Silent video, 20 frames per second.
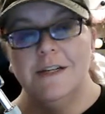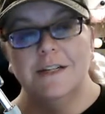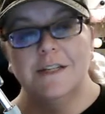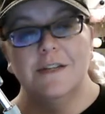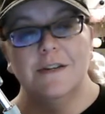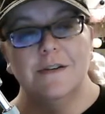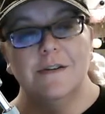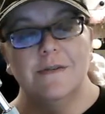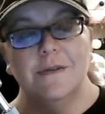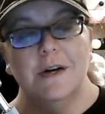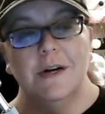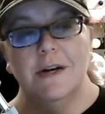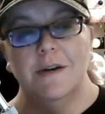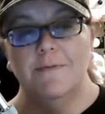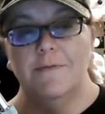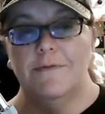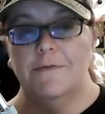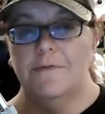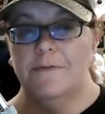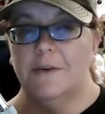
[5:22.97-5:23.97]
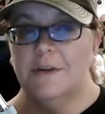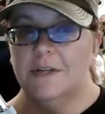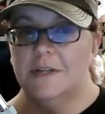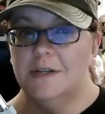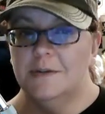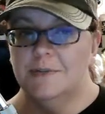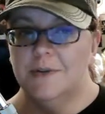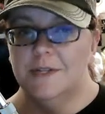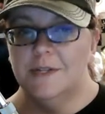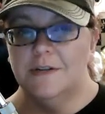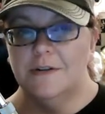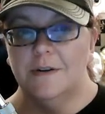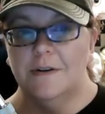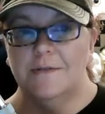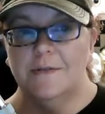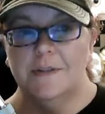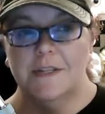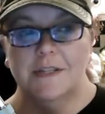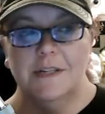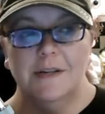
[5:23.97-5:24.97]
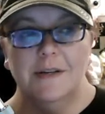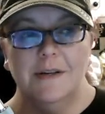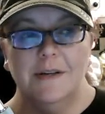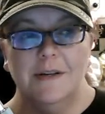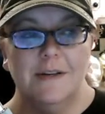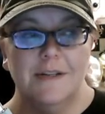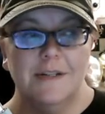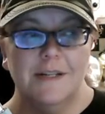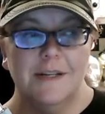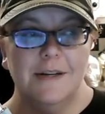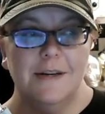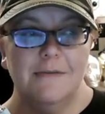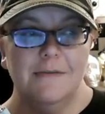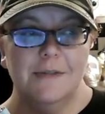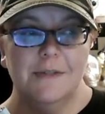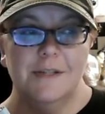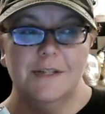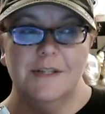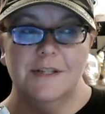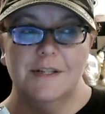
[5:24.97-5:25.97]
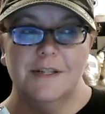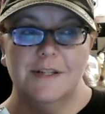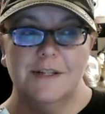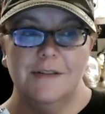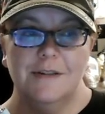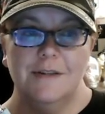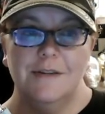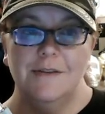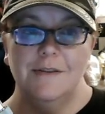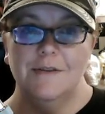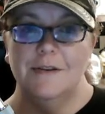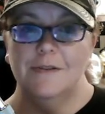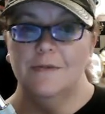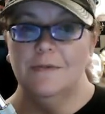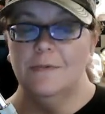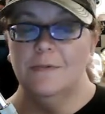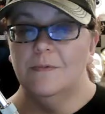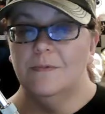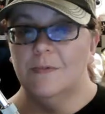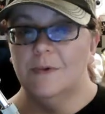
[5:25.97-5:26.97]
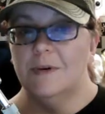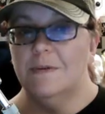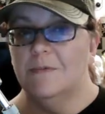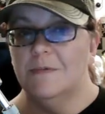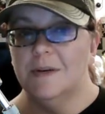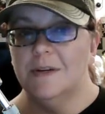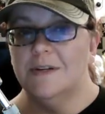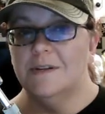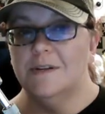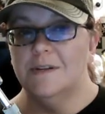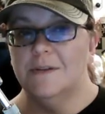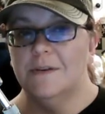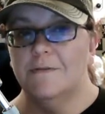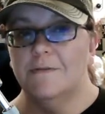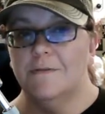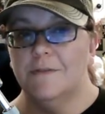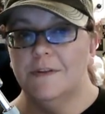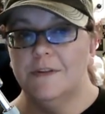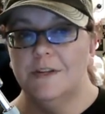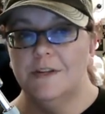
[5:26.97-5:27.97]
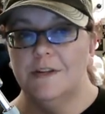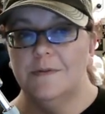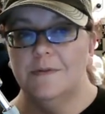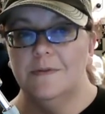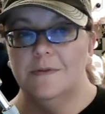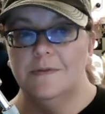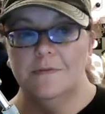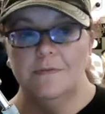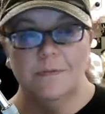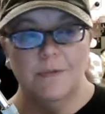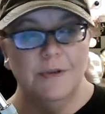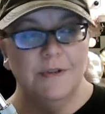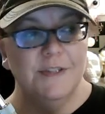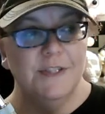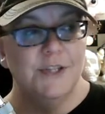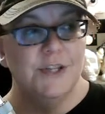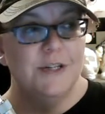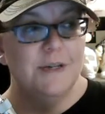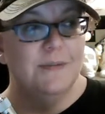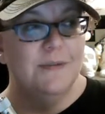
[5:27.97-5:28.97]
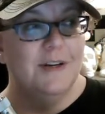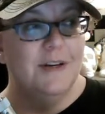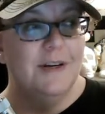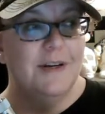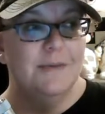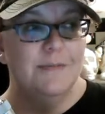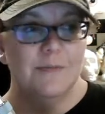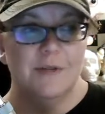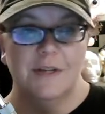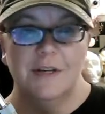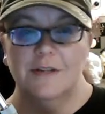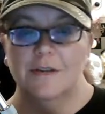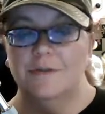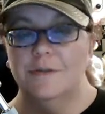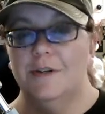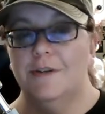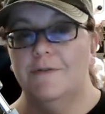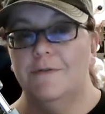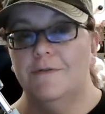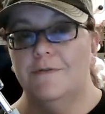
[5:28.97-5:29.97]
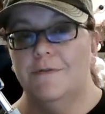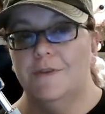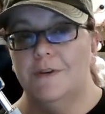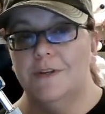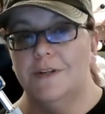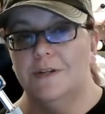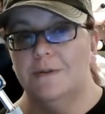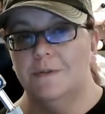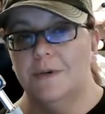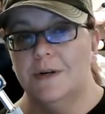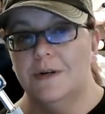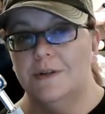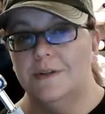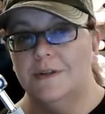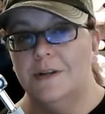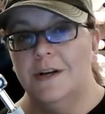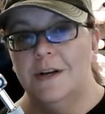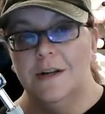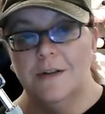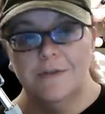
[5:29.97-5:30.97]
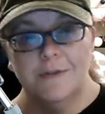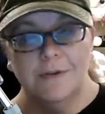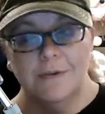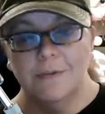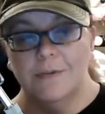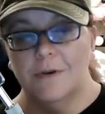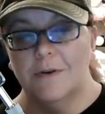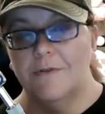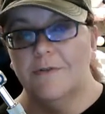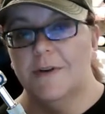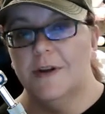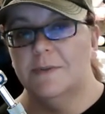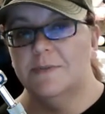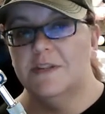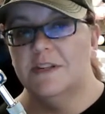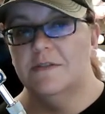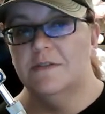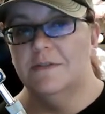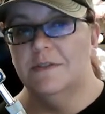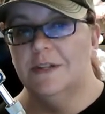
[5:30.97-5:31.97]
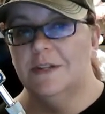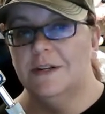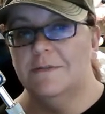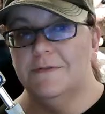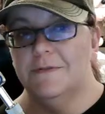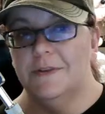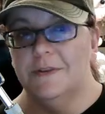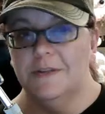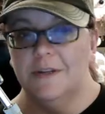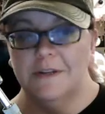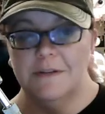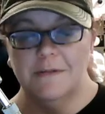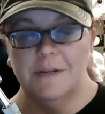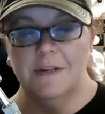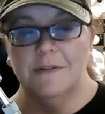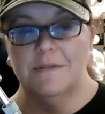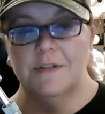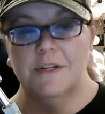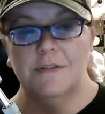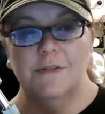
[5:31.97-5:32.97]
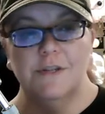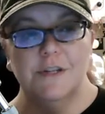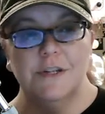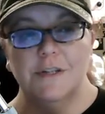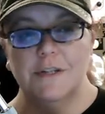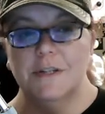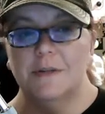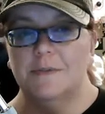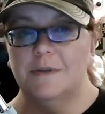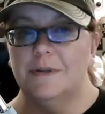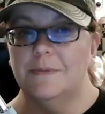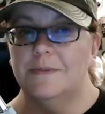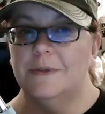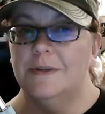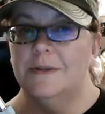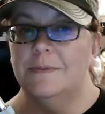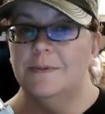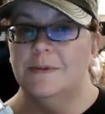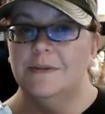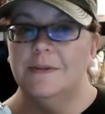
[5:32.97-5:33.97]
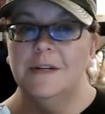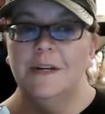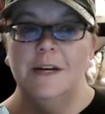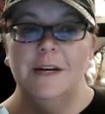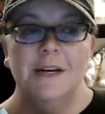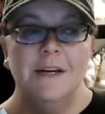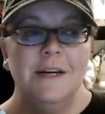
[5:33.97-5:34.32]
So I'm fucking pissed off at Steam because that was... You know, what good are fucking really cheap games that don't even fucking run? They're worth absolutely nothing. They don't give two shits about people.